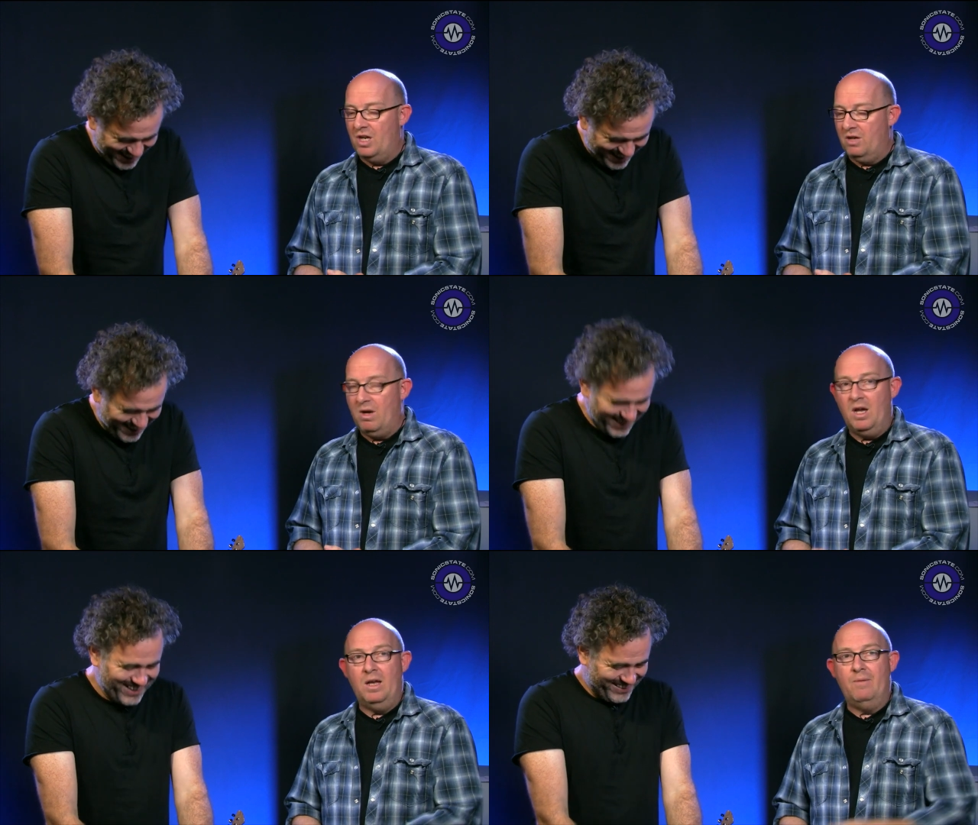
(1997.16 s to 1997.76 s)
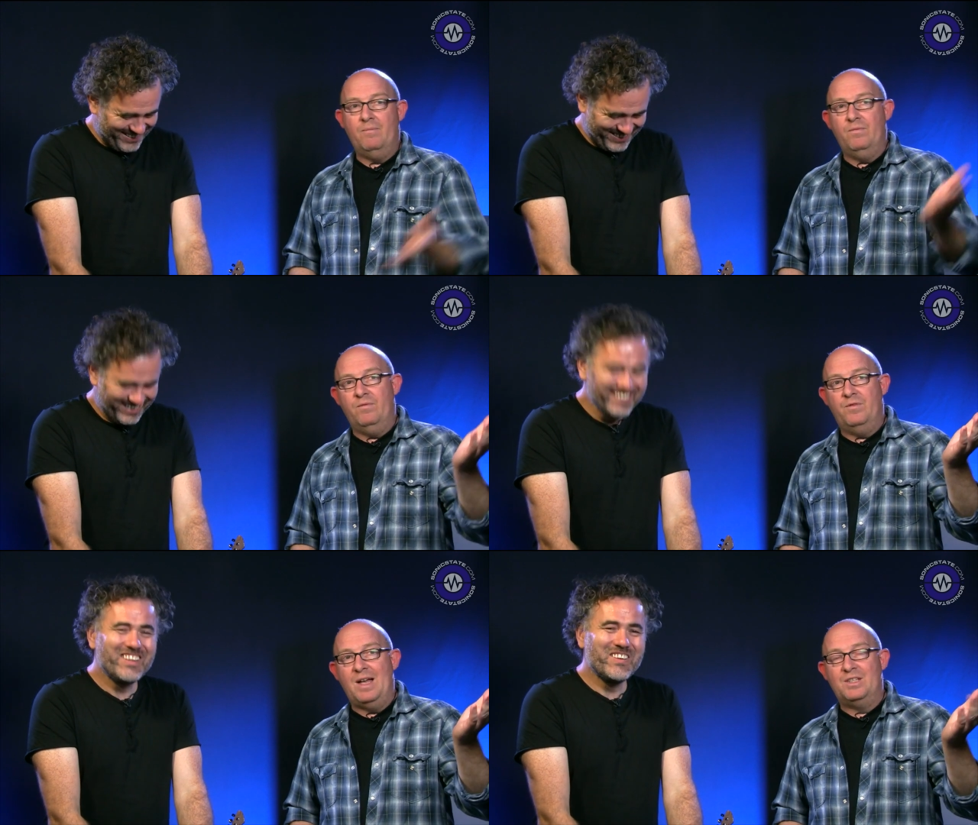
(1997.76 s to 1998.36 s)
Speaker 1: So uh,
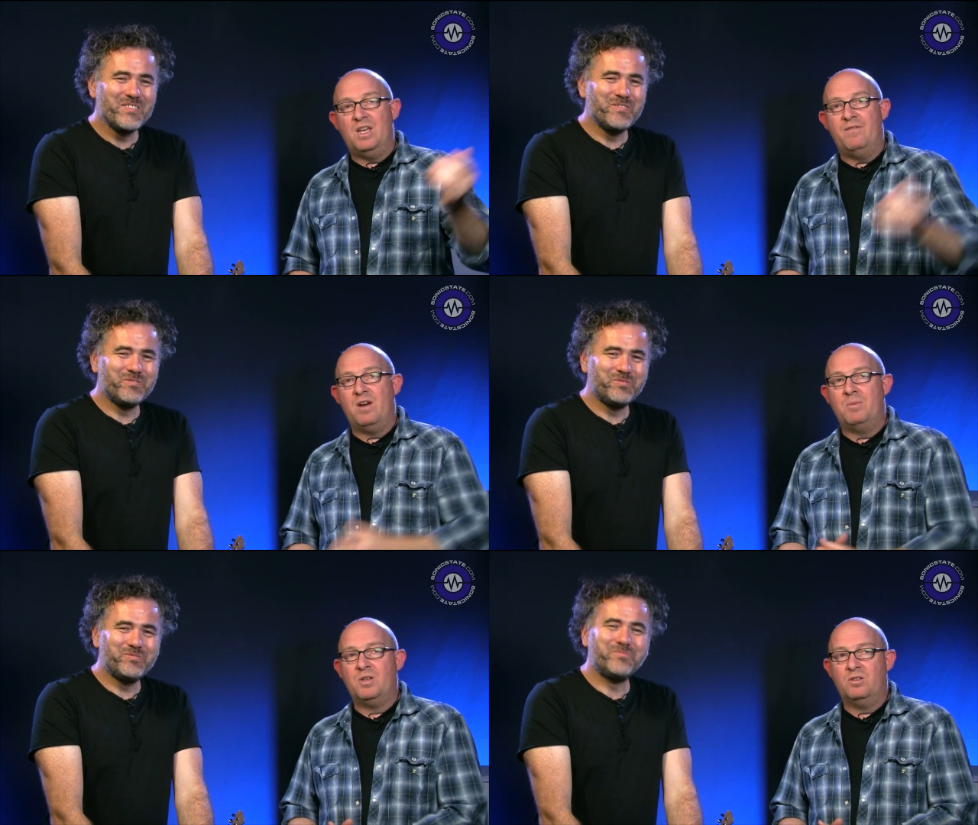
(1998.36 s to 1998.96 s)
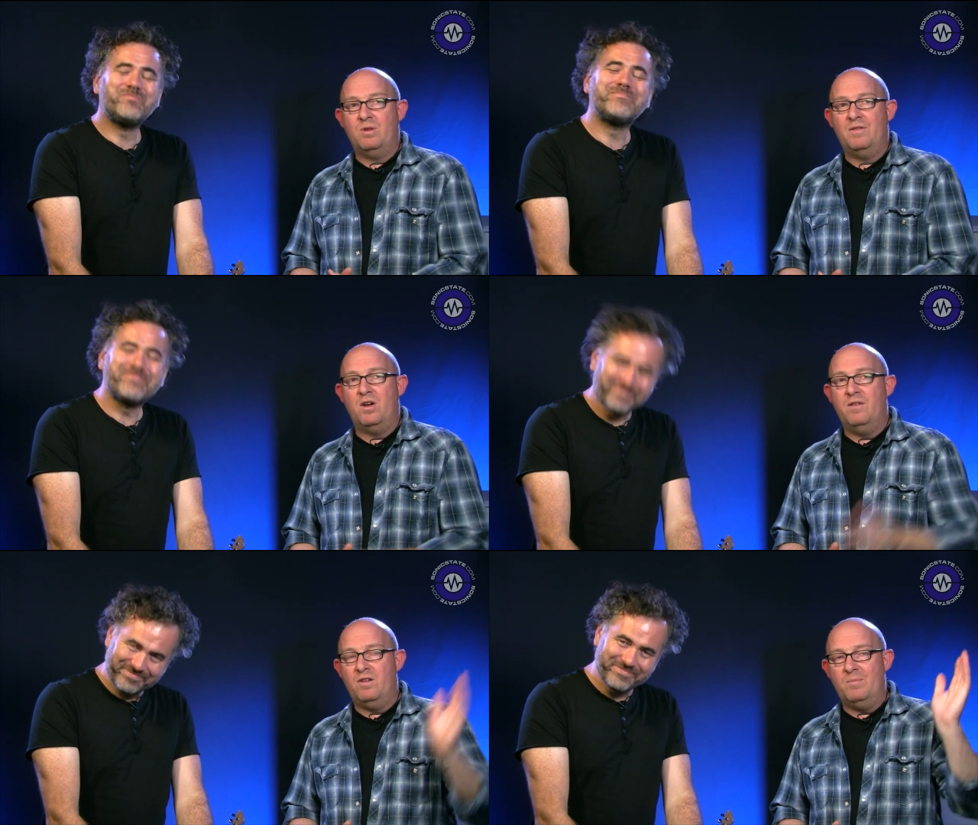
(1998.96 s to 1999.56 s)
that's it for episode
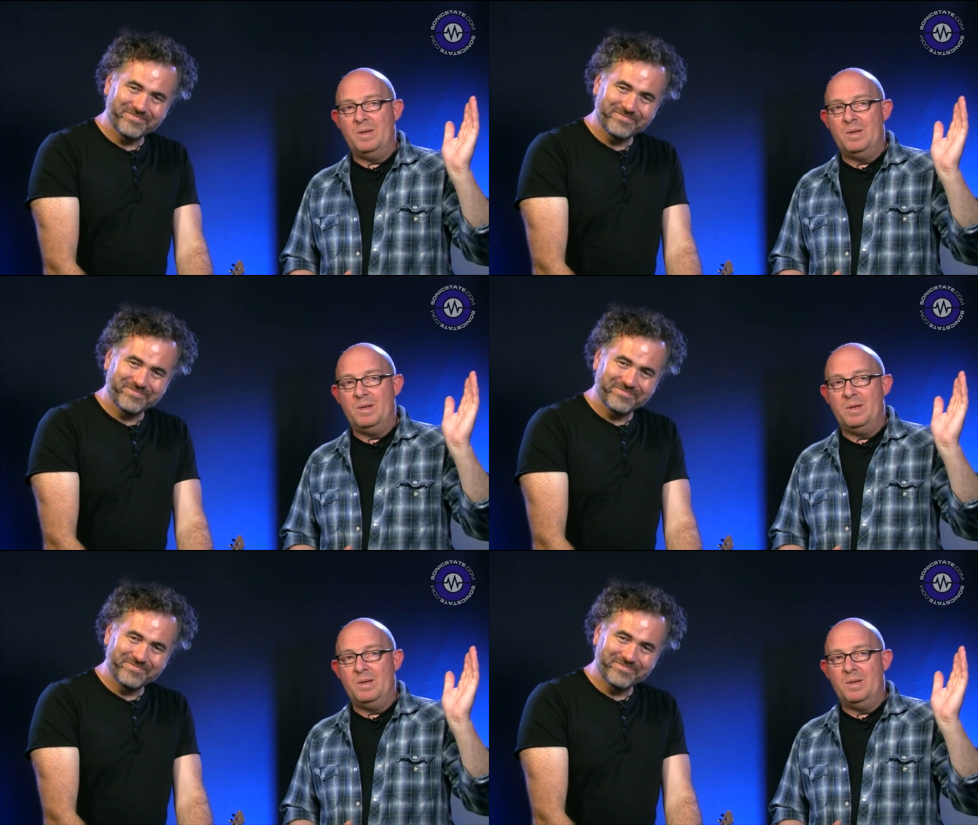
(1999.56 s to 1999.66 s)
25. I've